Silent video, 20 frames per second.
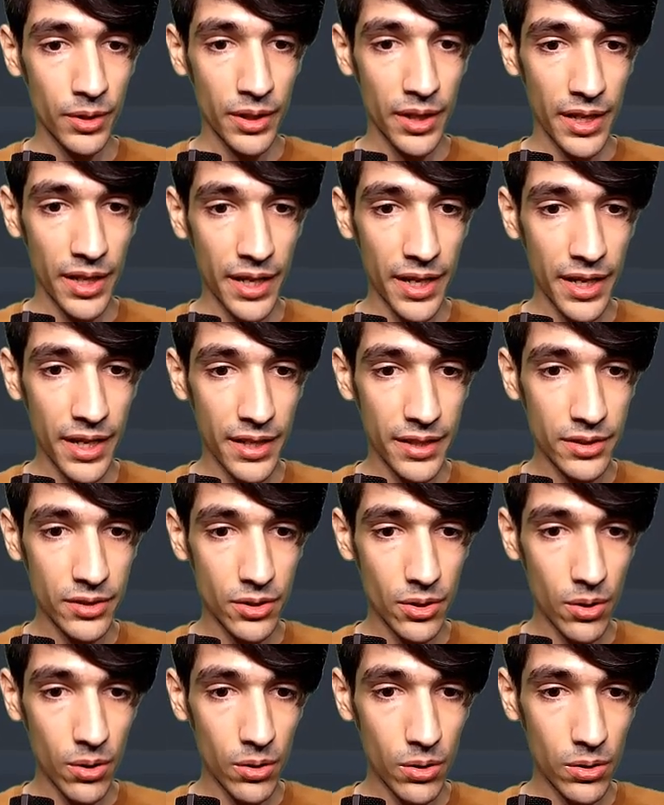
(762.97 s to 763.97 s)
And
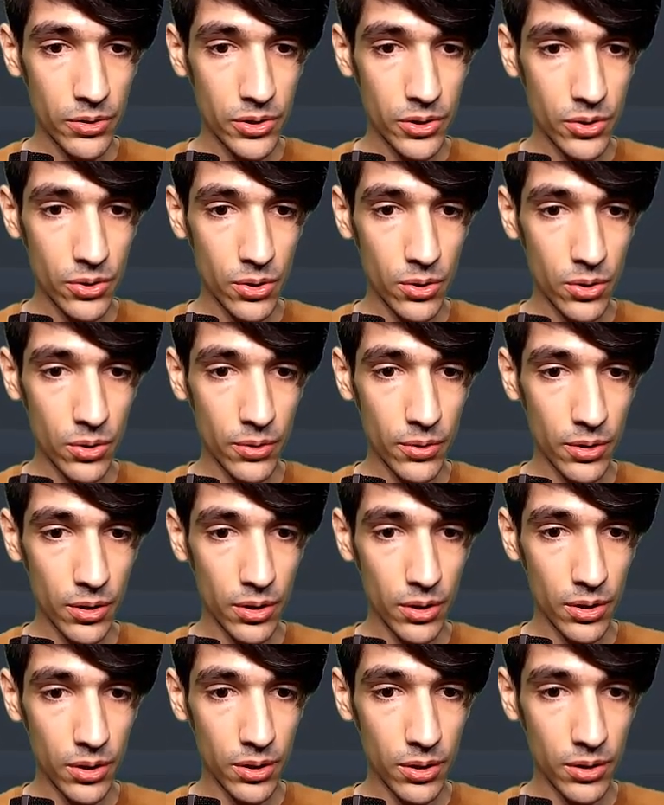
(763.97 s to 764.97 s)

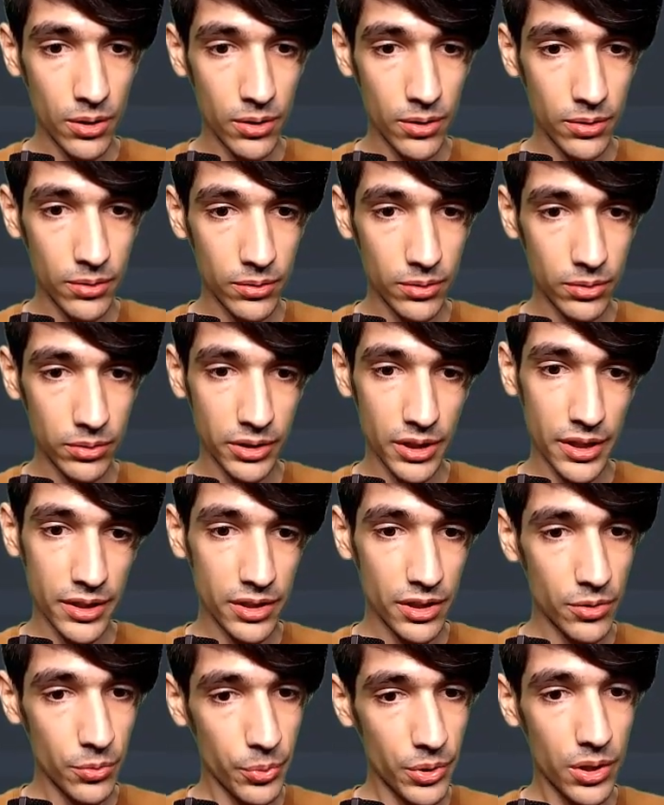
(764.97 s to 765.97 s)
also, yes,
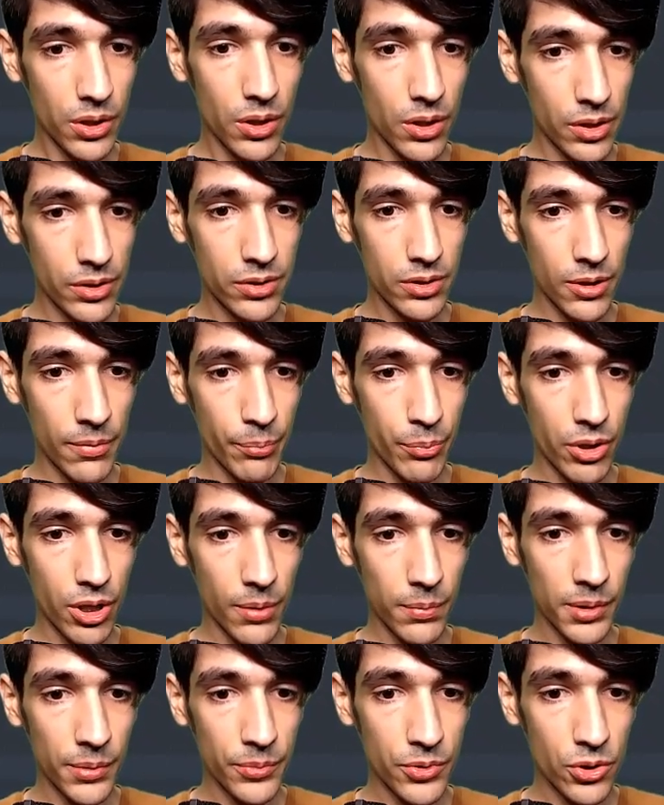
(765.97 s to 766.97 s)
it will cause some problems.